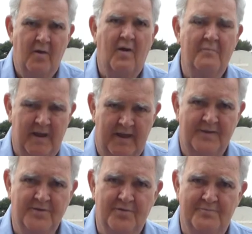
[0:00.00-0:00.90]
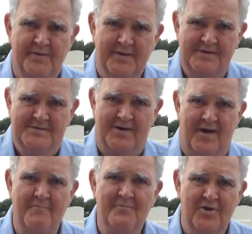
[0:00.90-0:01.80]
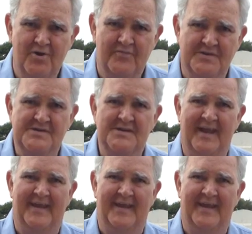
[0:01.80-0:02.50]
Oh, I'm glad you're pleased. I'm nervous.